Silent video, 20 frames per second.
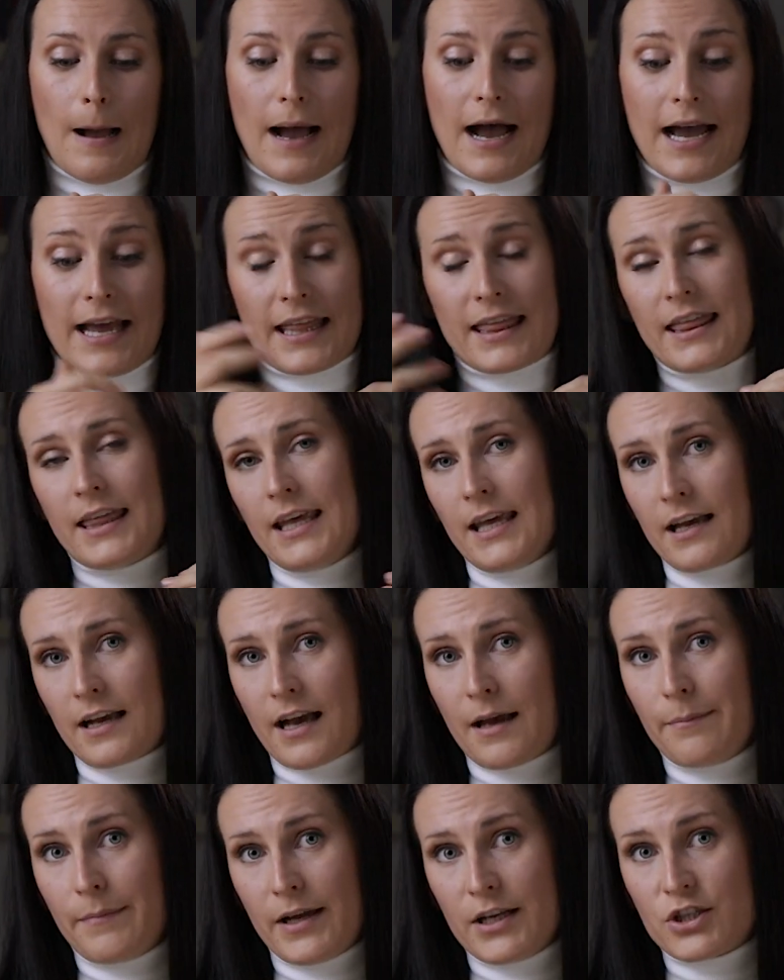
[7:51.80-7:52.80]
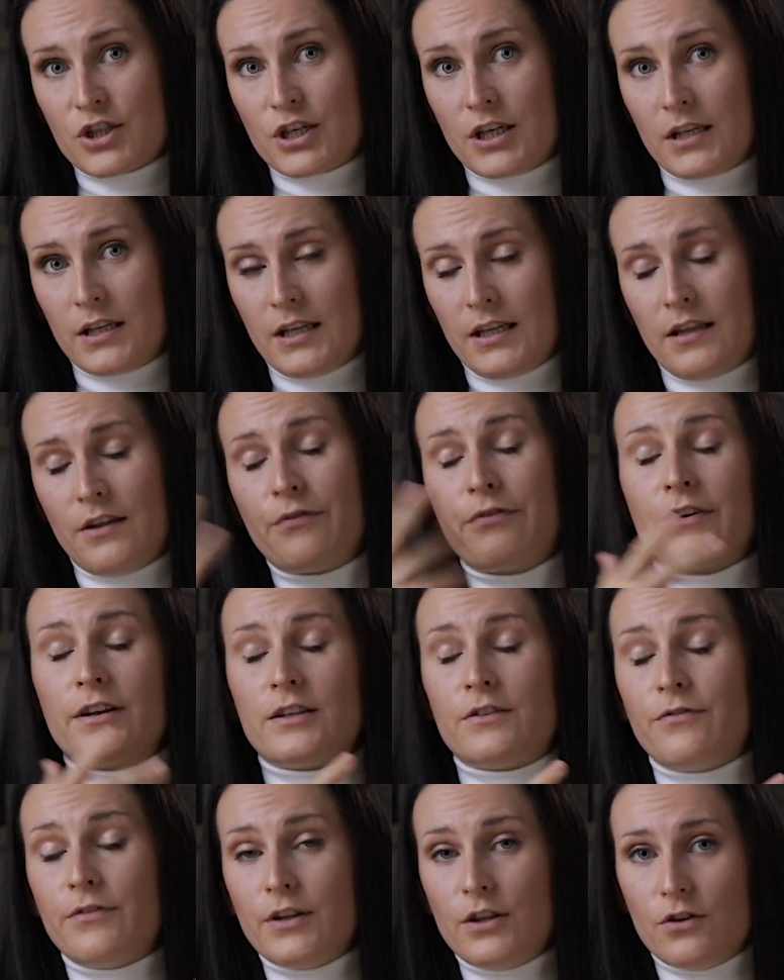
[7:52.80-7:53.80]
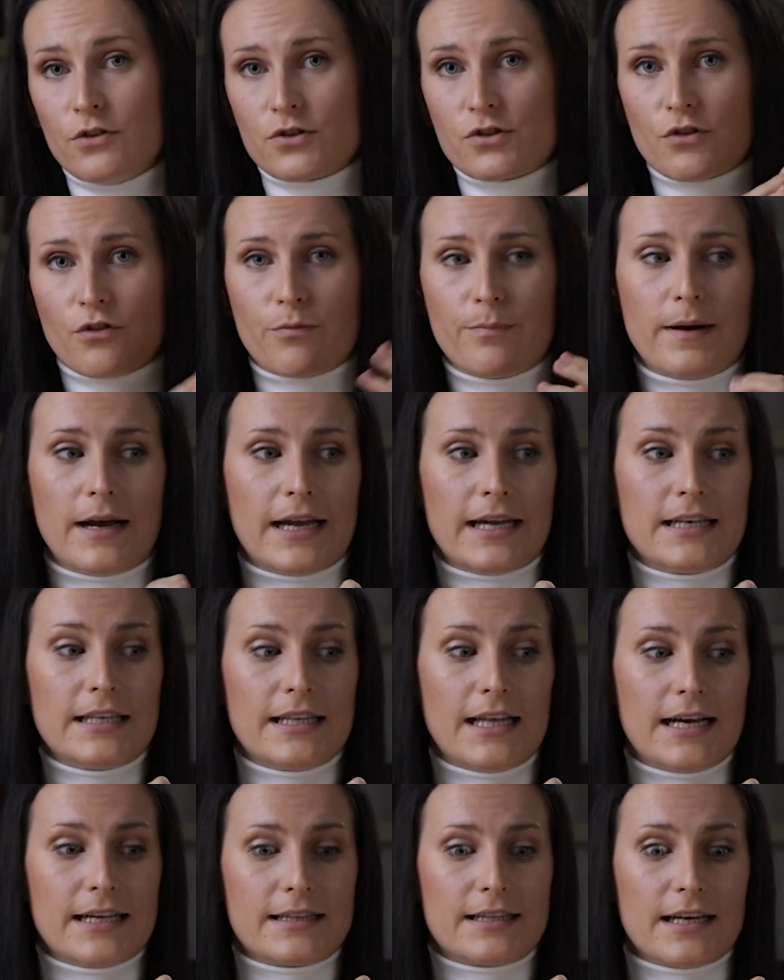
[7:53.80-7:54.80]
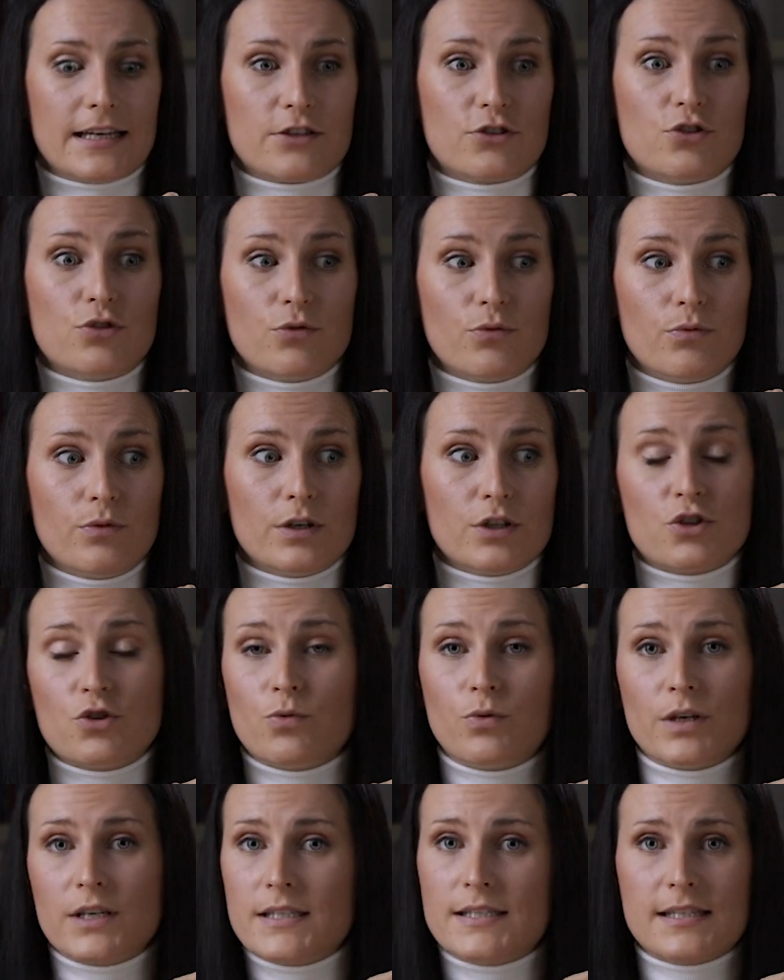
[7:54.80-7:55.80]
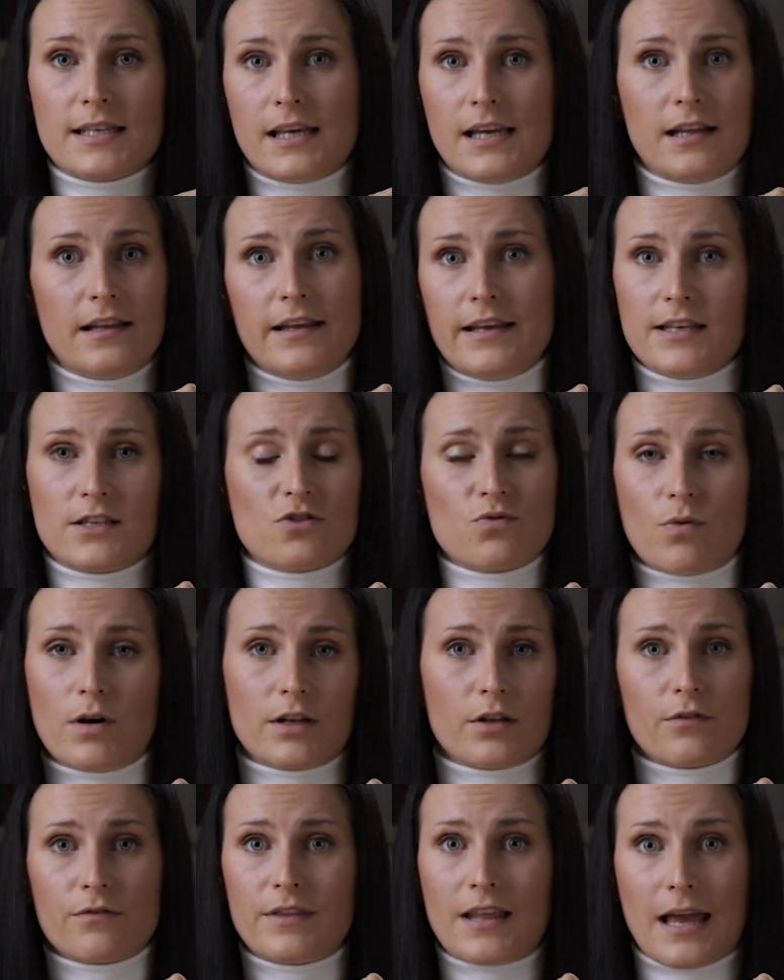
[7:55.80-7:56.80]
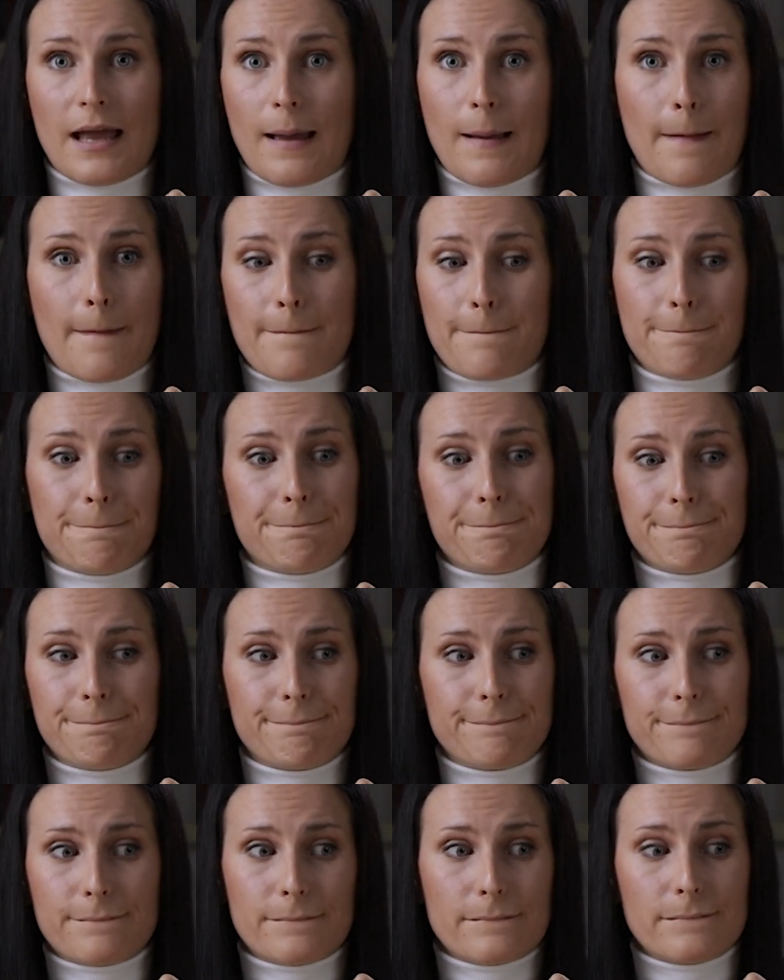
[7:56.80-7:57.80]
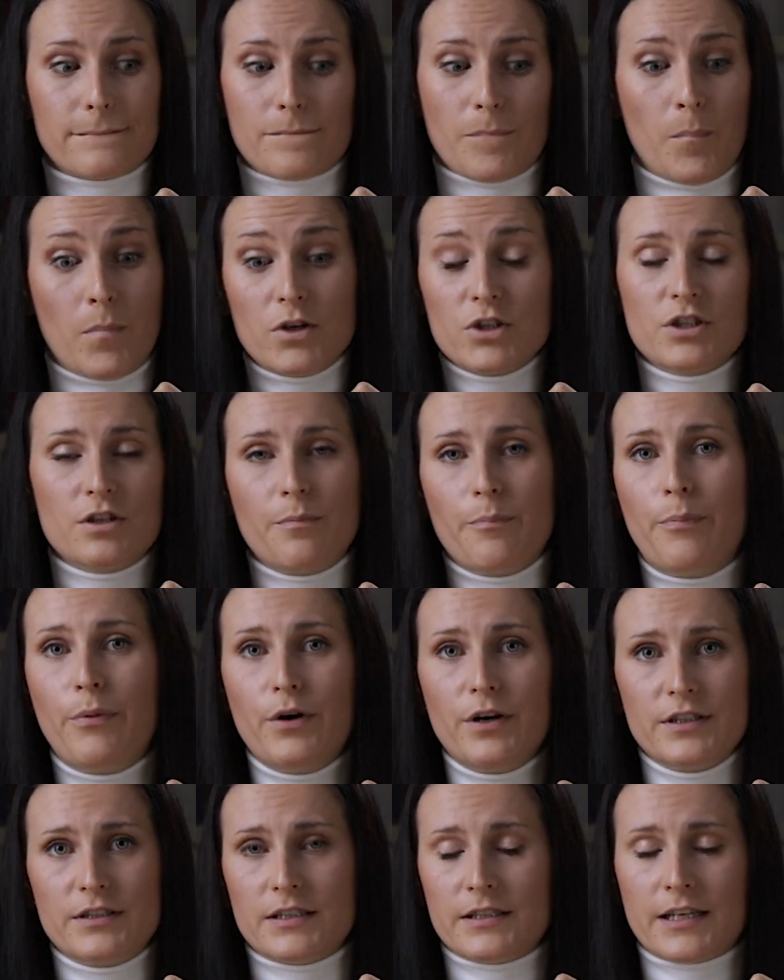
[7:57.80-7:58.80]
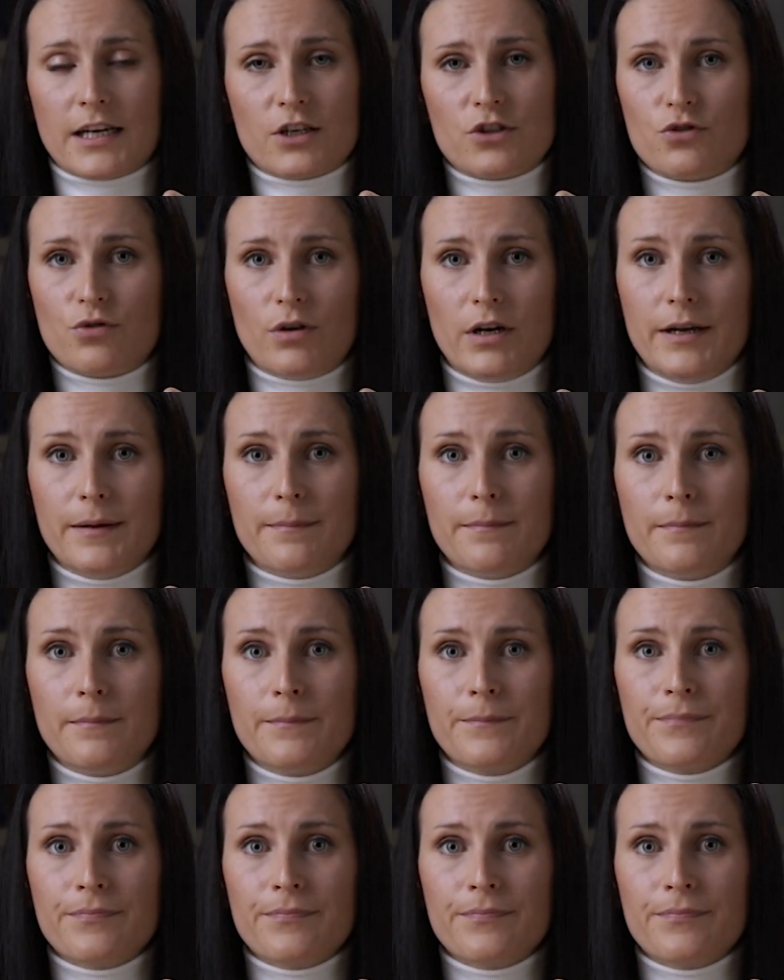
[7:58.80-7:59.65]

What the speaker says: I think I mentioned in different videos of mine that a chewing skill, it's one of the most important, actually.